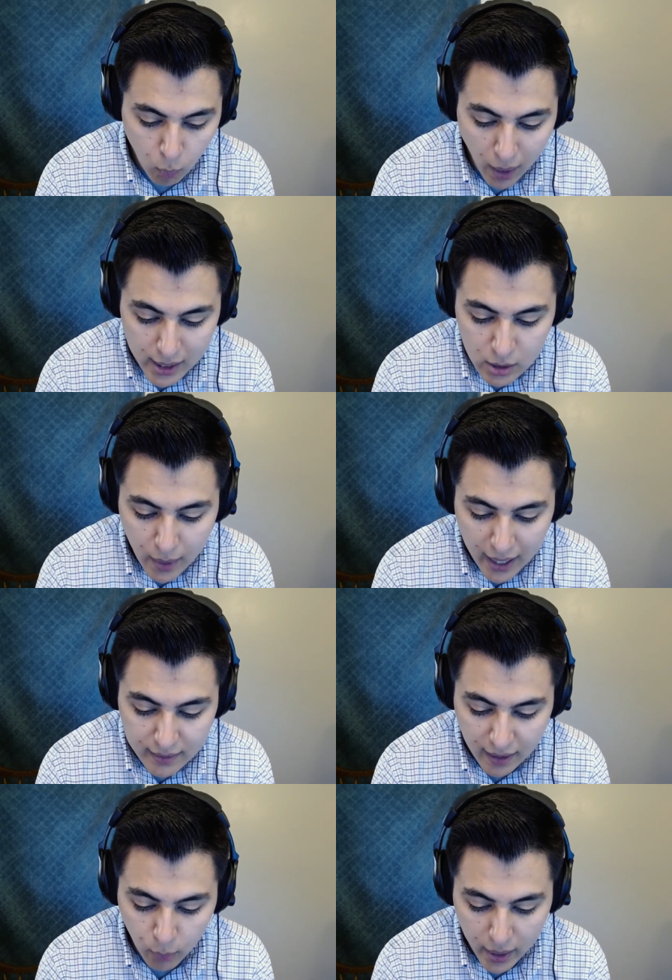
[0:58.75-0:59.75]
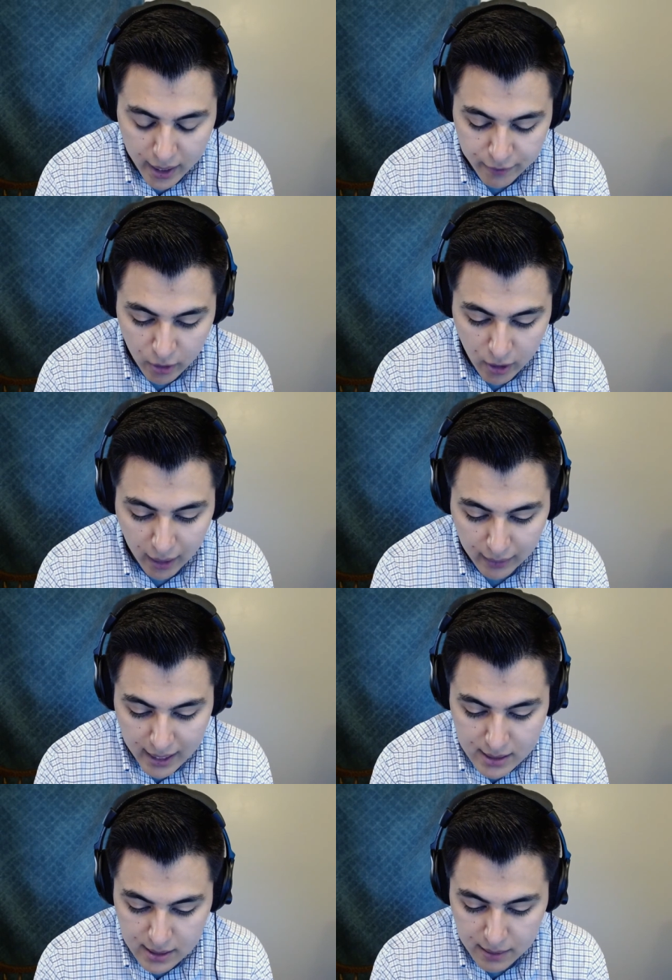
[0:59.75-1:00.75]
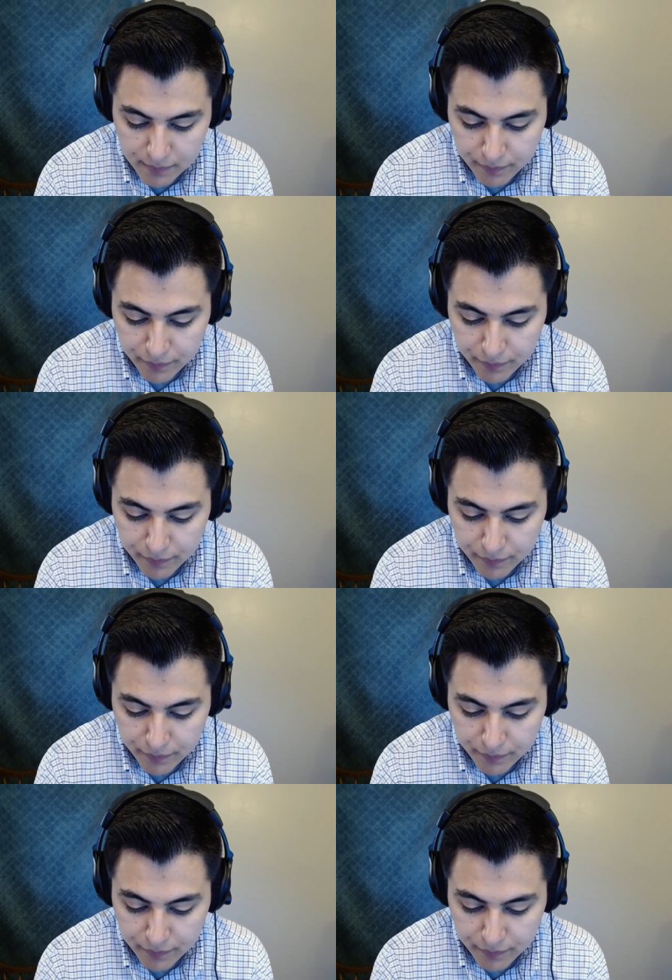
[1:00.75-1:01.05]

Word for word: Why do you act that way if you're not lazy?